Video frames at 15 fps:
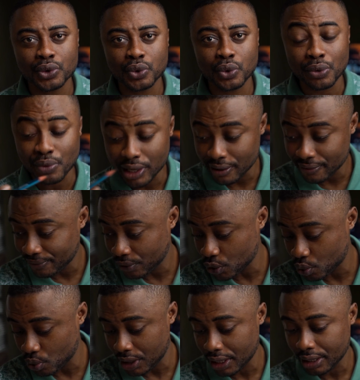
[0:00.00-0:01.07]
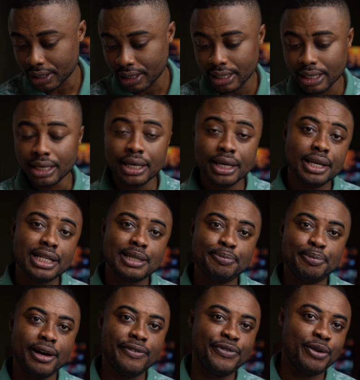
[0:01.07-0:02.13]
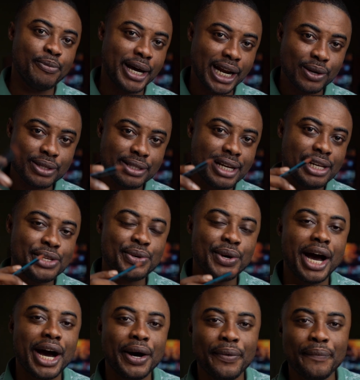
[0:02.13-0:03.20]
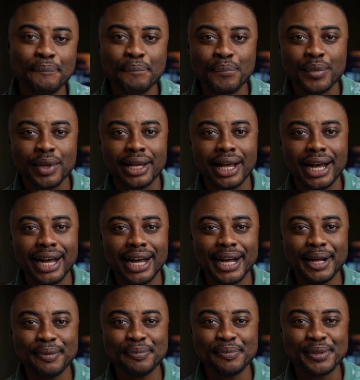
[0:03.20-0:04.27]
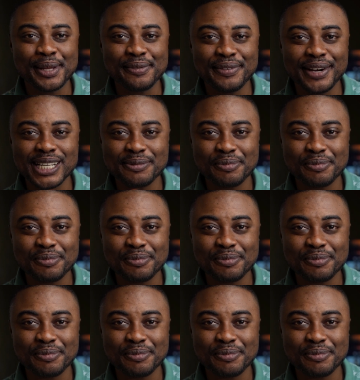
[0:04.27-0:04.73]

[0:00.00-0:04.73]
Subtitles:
So it really falls within his purview. But I'll tell you how the vice